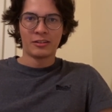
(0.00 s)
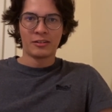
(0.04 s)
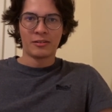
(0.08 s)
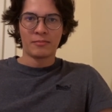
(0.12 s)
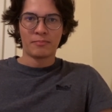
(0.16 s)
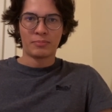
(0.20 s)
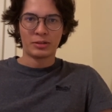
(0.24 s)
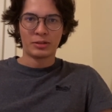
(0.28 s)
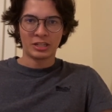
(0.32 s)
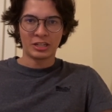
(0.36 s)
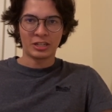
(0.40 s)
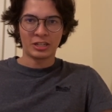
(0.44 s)

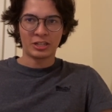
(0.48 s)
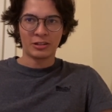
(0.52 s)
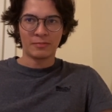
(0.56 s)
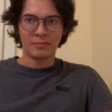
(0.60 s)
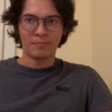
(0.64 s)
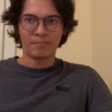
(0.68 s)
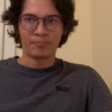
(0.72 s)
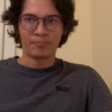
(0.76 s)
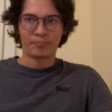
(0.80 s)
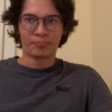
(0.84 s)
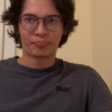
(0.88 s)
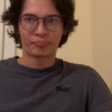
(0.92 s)

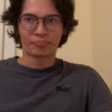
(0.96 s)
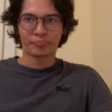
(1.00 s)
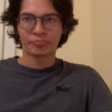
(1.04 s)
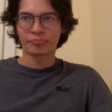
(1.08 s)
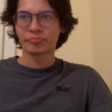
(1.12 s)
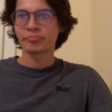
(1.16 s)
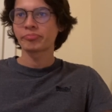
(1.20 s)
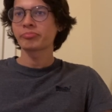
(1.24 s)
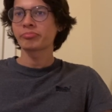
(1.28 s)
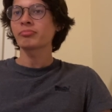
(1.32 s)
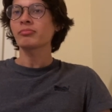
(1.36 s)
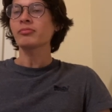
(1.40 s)
position.
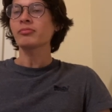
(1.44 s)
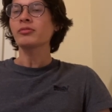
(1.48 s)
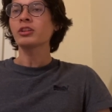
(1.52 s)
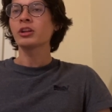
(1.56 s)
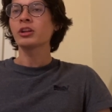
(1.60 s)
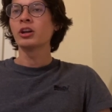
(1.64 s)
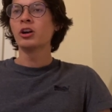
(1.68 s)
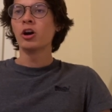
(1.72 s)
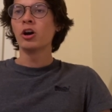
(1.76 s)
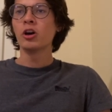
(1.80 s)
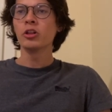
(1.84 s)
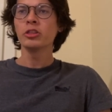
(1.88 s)

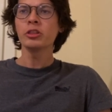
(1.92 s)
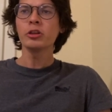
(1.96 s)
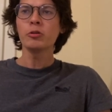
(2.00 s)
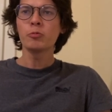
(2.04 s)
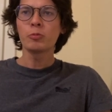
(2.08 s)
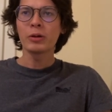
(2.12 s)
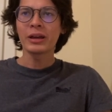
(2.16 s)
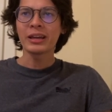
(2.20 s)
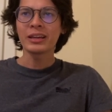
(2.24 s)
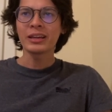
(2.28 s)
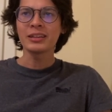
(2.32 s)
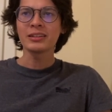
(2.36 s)
On the
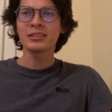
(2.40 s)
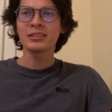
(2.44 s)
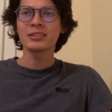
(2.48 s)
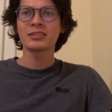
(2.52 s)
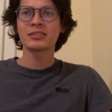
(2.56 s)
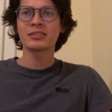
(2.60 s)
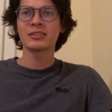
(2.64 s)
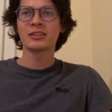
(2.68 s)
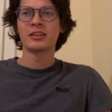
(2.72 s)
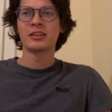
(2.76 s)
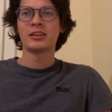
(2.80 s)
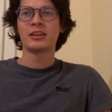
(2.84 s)

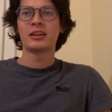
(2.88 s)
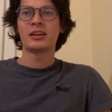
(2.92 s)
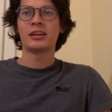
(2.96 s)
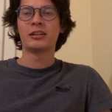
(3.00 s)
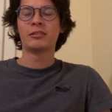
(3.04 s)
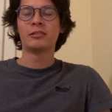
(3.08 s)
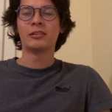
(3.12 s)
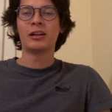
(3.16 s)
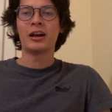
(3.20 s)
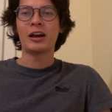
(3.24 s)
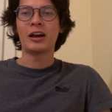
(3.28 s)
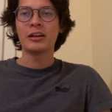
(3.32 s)
wings,
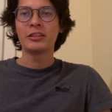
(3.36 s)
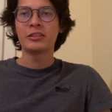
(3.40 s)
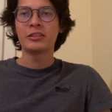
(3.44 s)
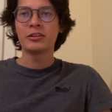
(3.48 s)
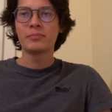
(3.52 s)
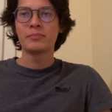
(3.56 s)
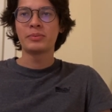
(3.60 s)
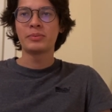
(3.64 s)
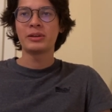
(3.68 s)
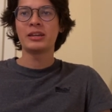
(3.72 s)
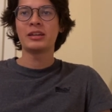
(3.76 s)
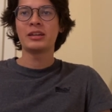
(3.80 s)
it'll either
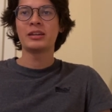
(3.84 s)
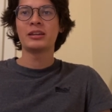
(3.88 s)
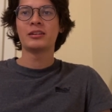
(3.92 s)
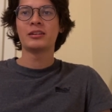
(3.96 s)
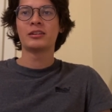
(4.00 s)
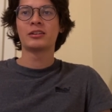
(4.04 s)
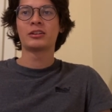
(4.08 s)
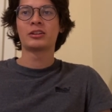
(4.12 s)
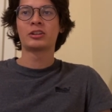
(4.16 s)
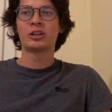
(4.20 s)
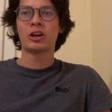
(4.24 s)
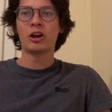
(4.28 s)
be
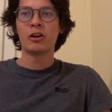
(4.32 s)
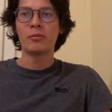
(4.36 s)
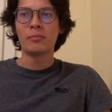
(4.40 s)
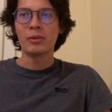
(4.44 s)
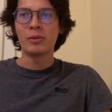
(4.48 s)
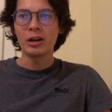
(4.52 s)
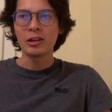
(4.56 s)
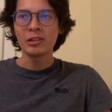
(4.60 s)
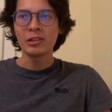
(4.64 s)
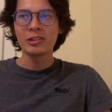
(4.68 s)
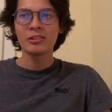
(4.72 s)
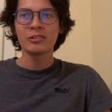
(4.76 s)

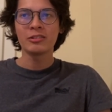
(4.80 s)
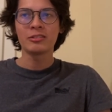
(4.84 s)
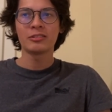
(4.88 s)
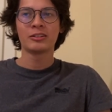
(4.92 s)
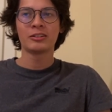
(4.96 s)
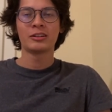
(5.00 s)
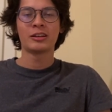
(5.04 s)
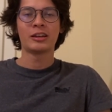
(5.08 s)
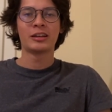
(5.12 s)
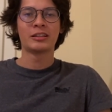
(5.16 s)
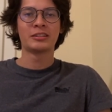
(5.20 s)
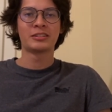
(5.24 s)
Coman
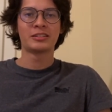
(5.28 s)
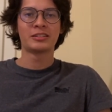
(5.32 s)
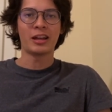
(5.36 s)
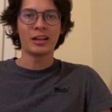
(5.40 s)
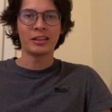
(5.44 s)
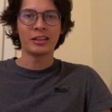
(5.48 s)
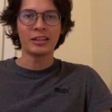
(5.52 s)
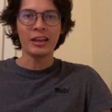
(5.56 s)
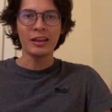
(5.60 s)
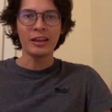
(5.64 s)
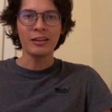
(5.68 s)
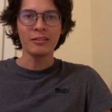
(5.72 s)
and
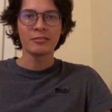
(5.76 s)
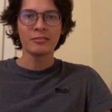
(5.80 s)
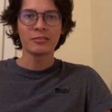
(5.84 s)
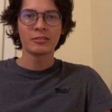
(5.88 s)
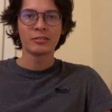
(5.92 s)
Sane